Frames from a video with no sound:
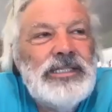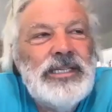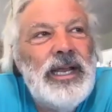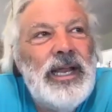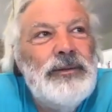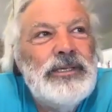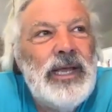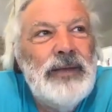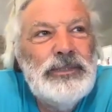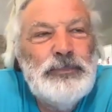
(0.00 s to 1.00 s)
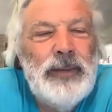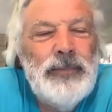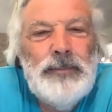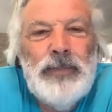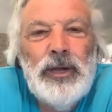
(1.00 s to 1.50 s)
said, I was
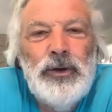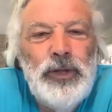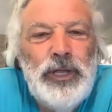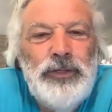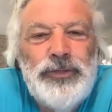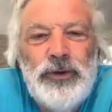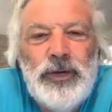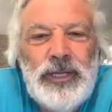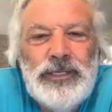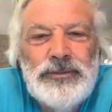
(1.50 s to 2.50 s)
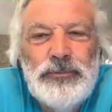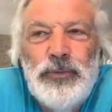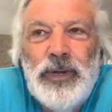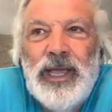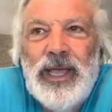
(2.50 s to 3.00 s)
probably in my early 30s
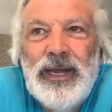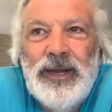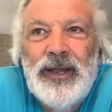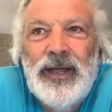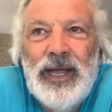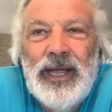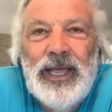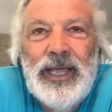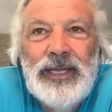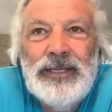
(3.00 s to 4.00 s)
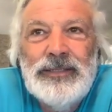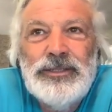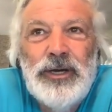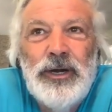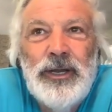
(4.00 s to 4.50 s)
when I
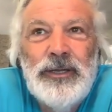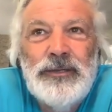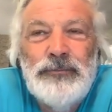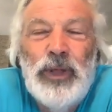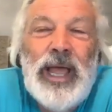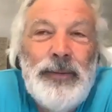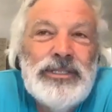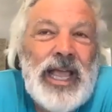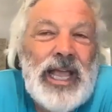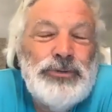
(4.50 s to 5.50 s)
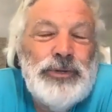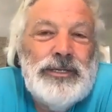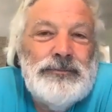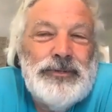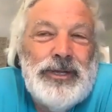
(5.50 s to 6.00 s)
started. Well, I was
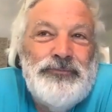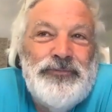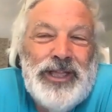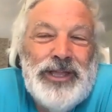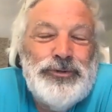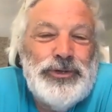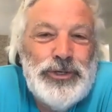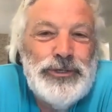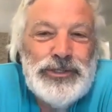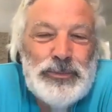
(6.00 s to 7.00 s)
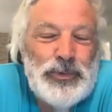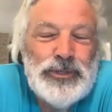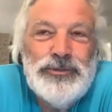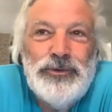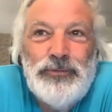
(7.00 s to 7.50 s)
actually introduced to
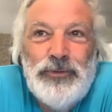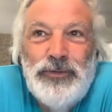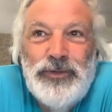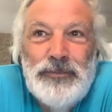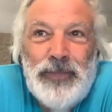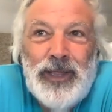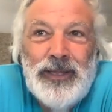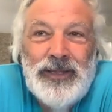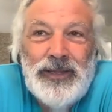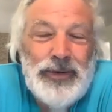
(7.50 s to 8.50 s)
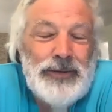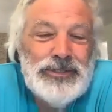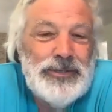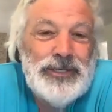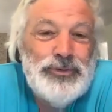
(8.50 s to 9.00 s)
personal growth when I
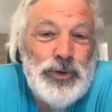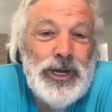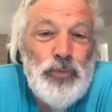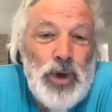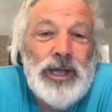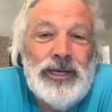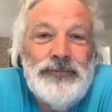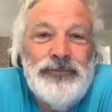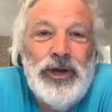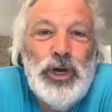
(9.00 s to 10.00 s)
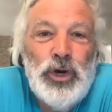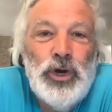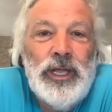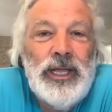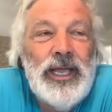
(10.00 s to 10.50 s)
was like 21, very
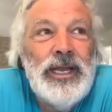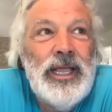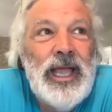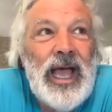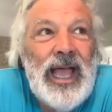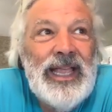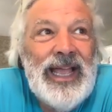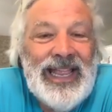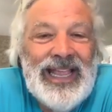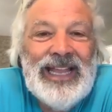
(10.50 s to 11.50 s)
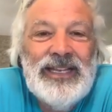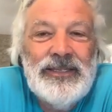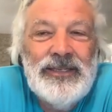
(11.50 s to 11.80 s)
early, and I got